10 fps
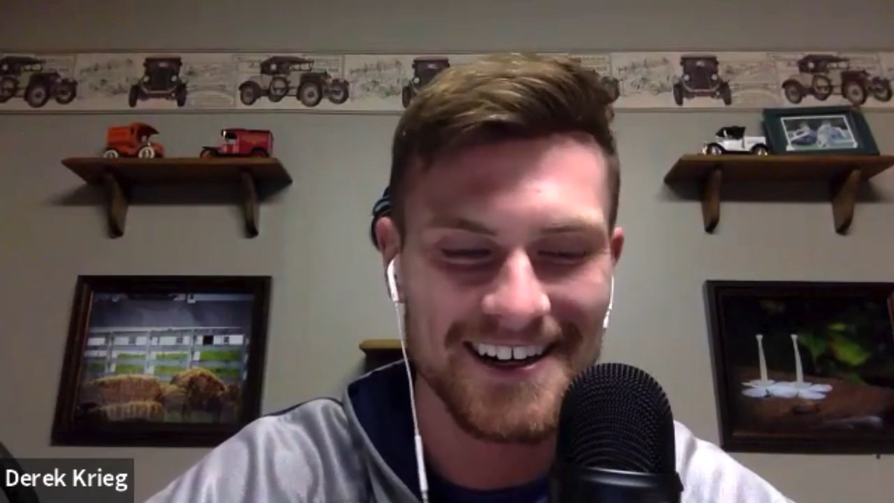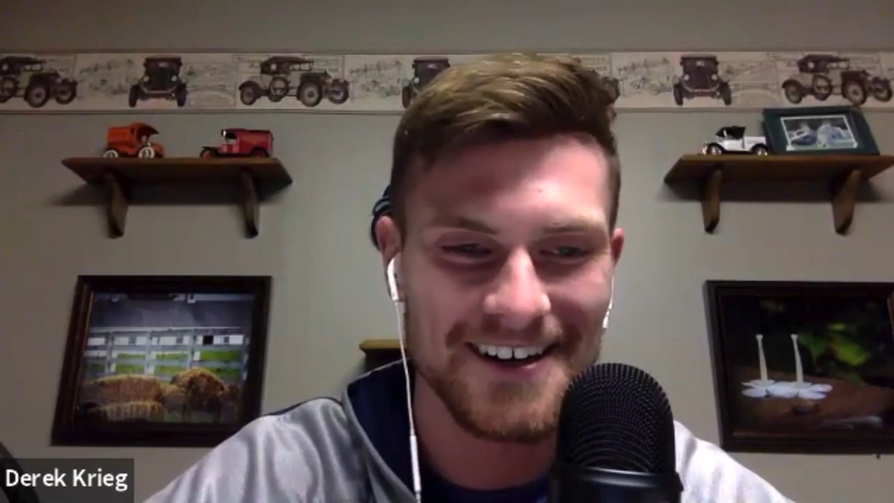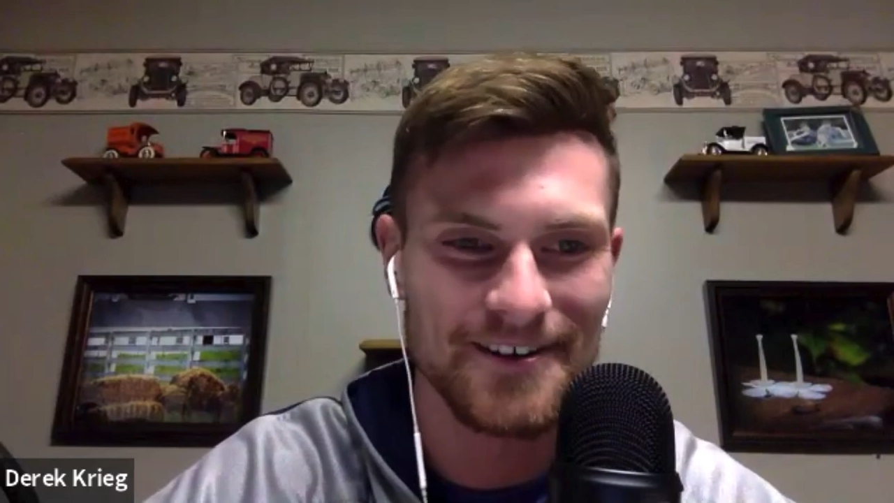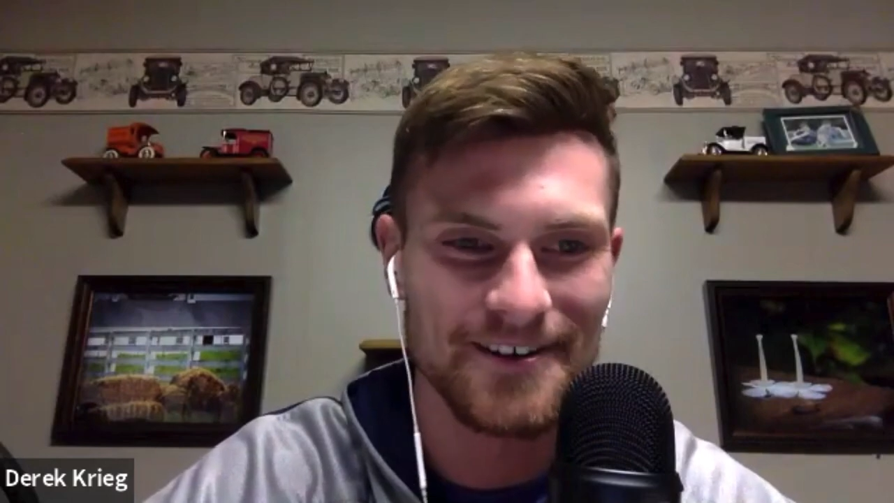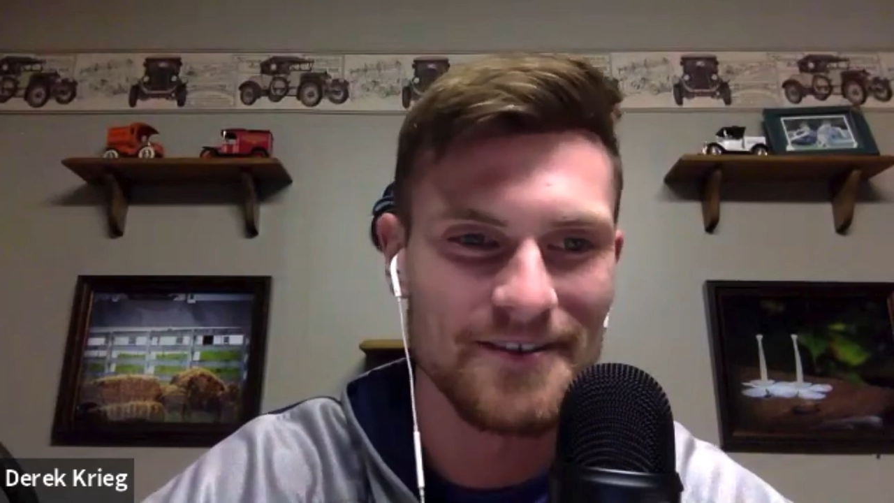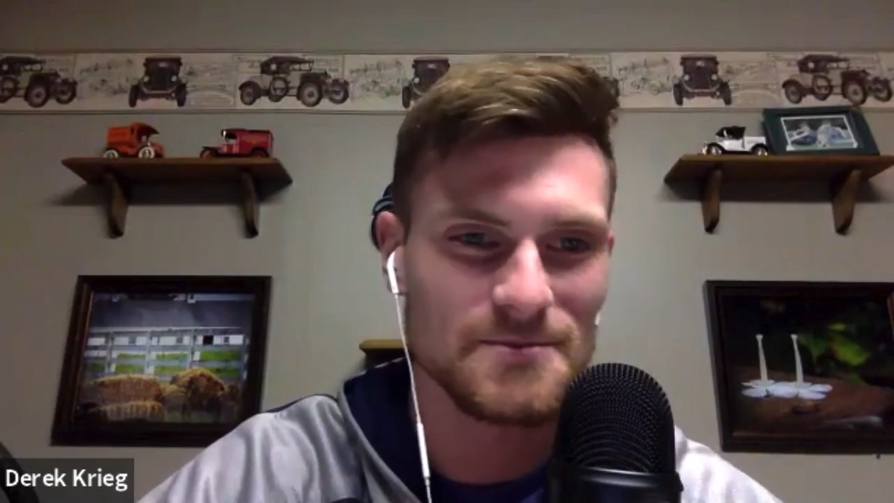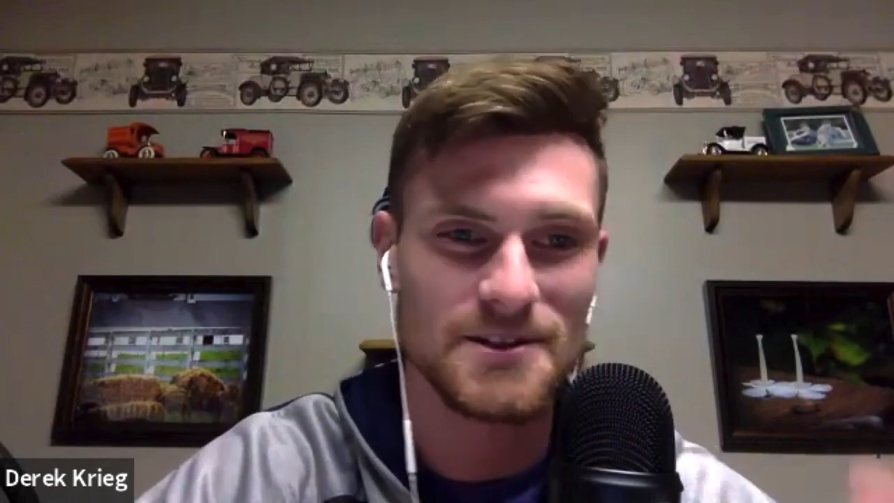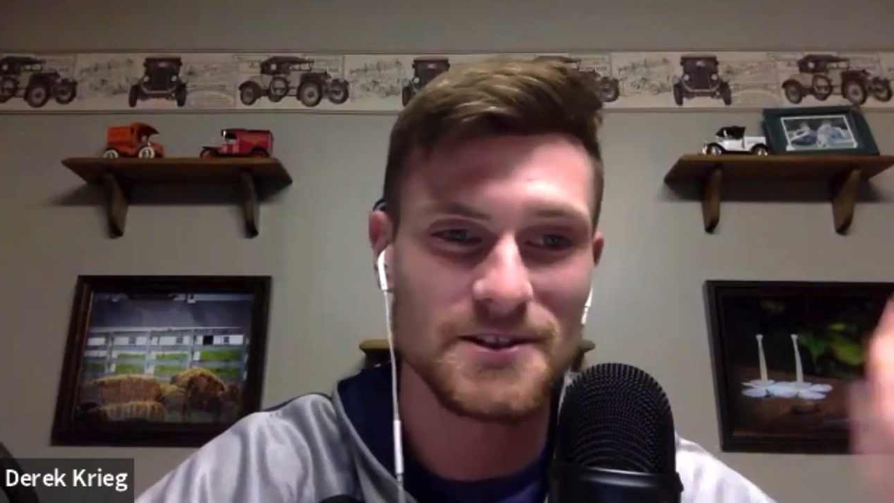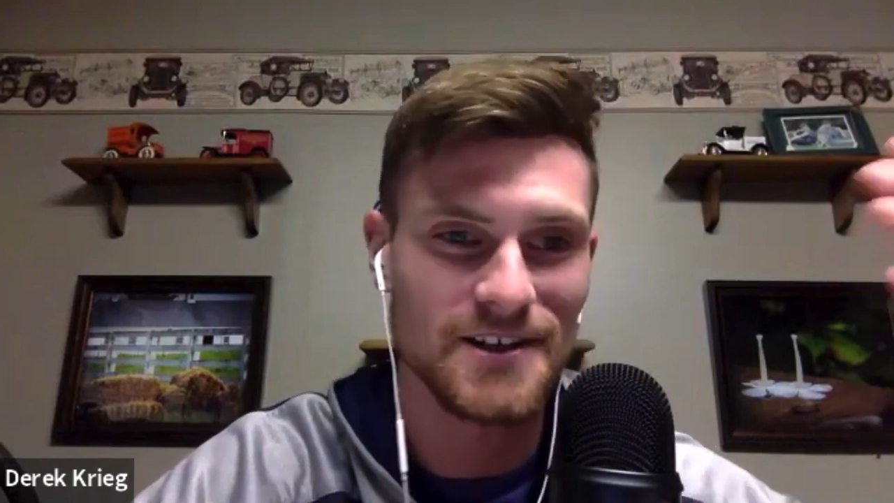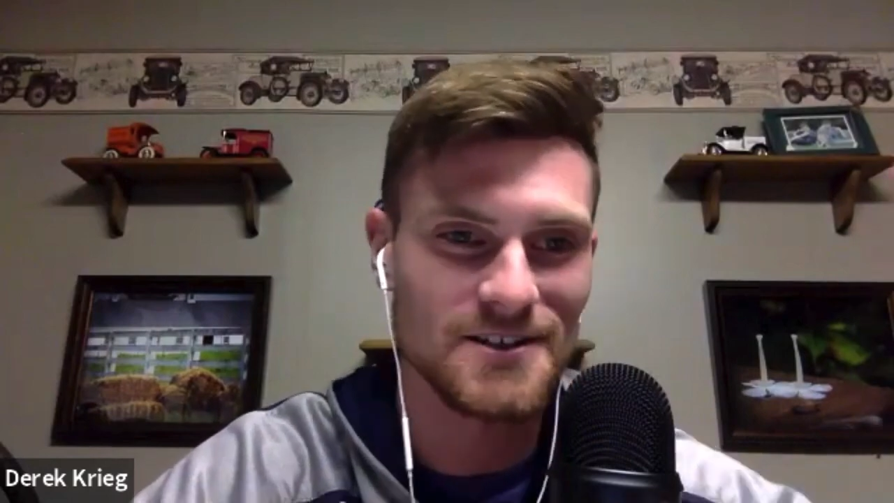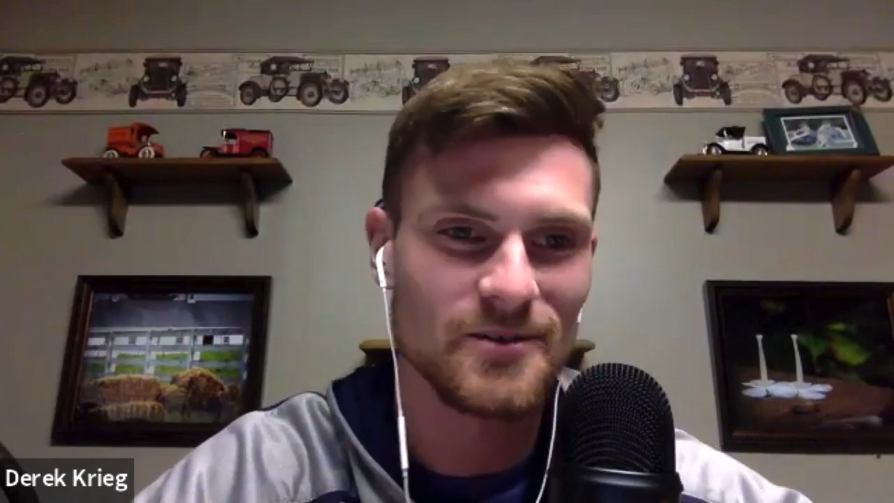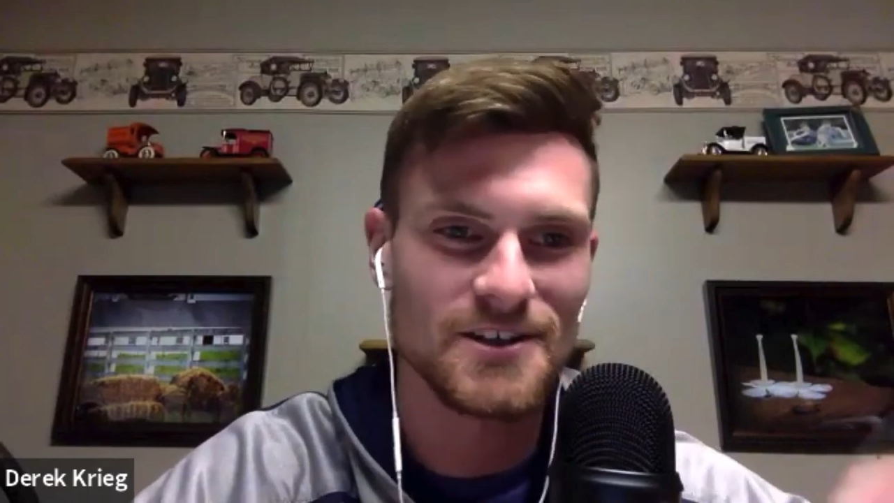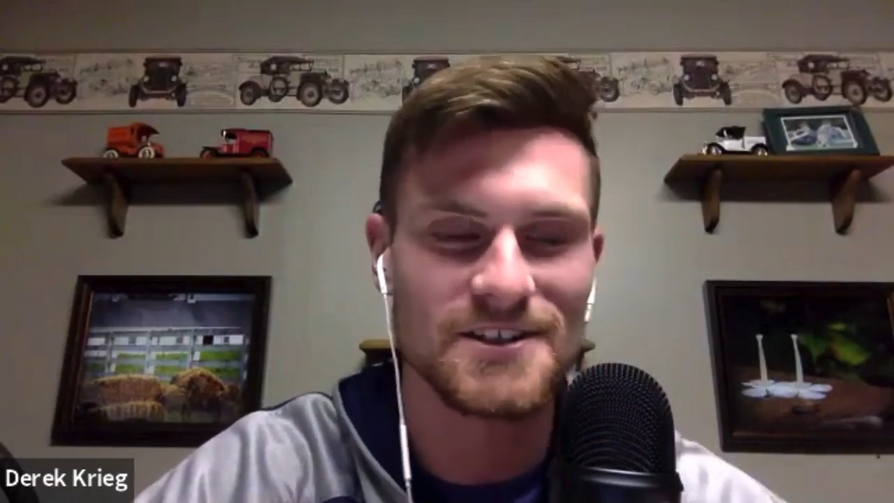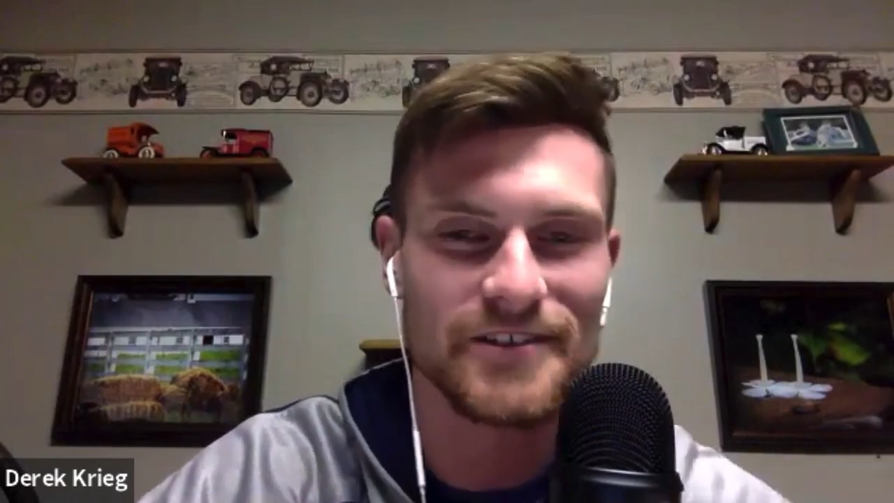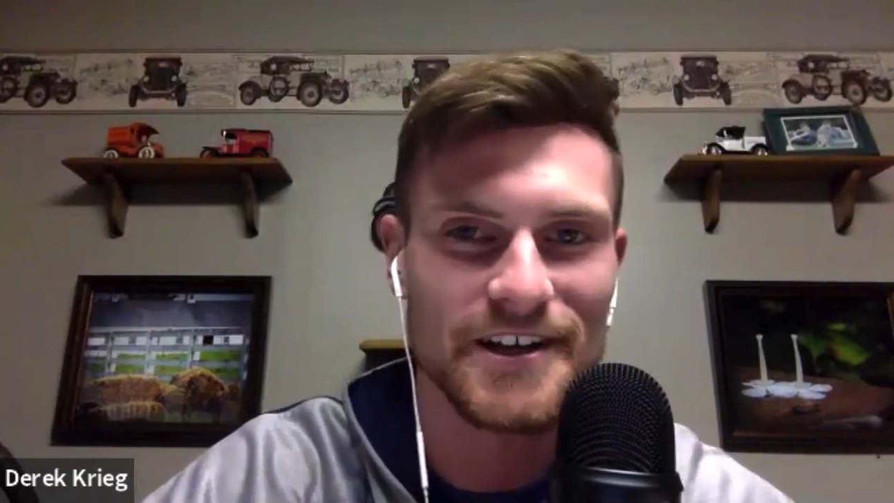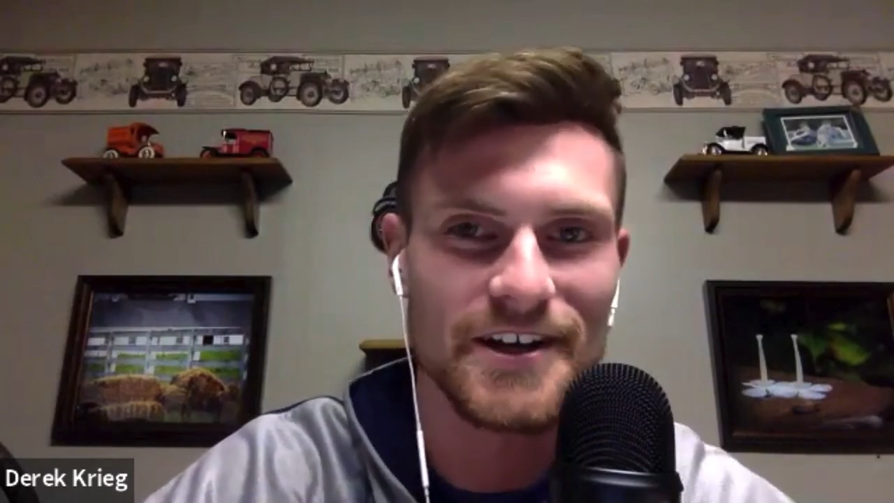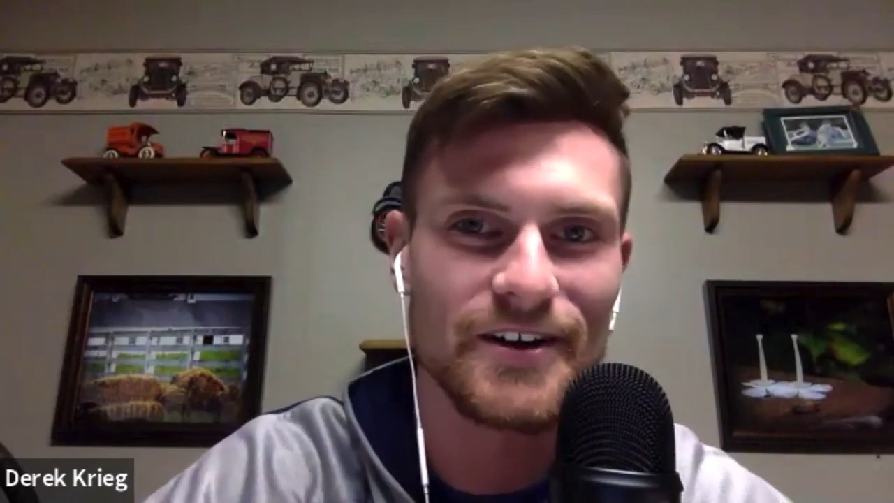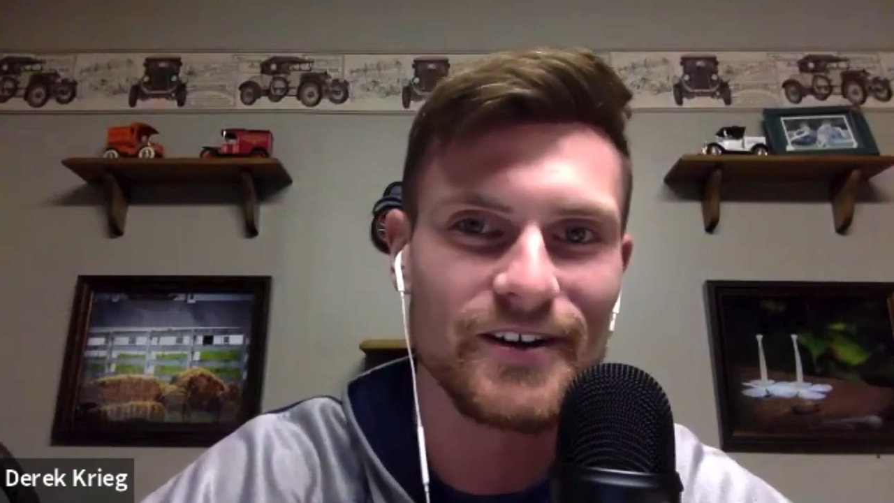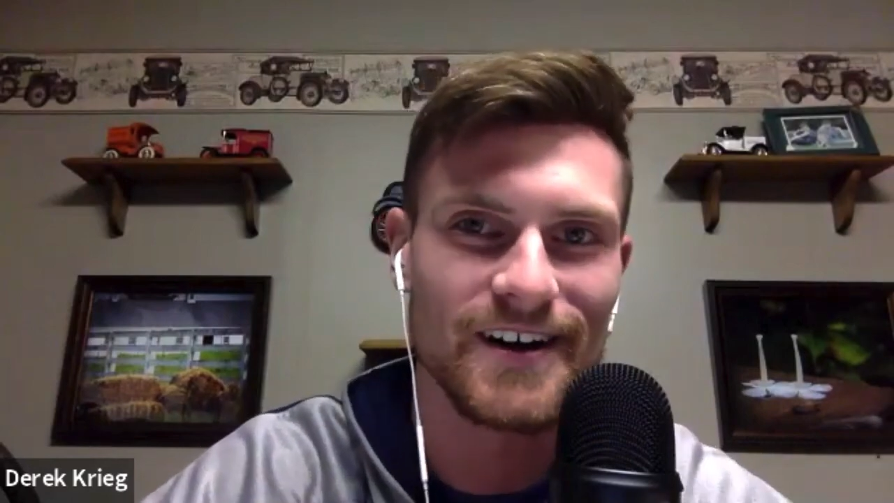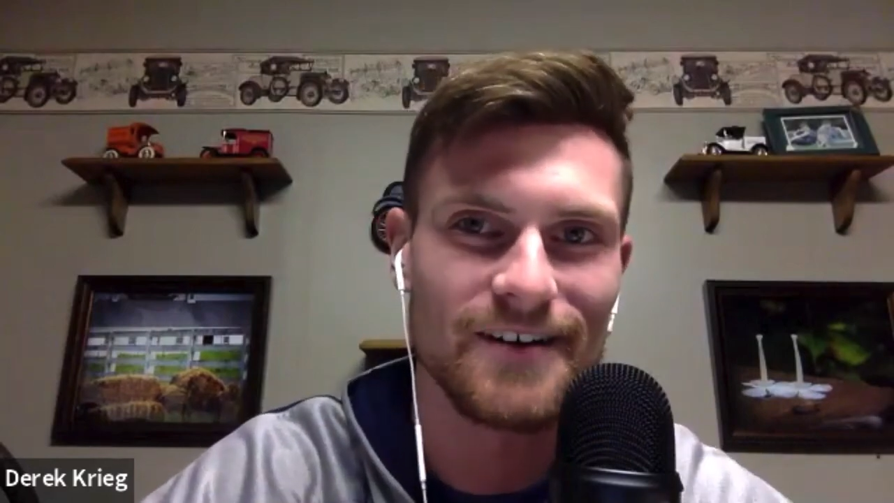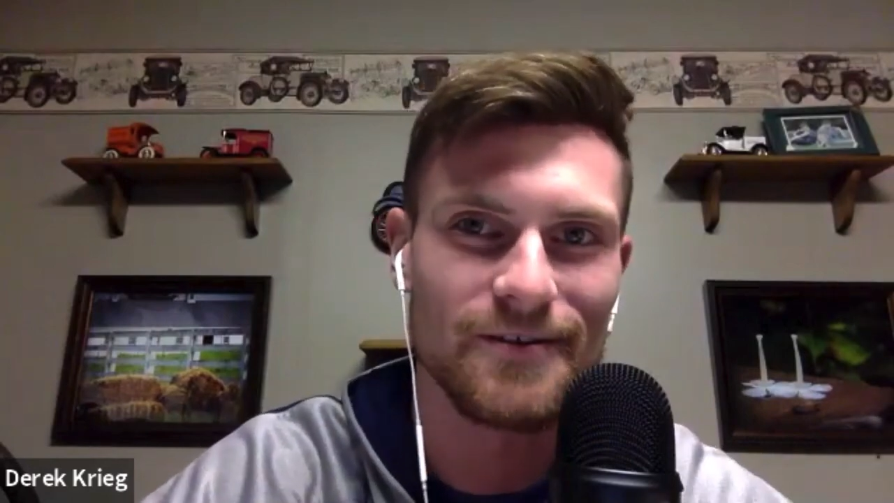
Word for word: uh, when I, especially if you guys are watching the video uh,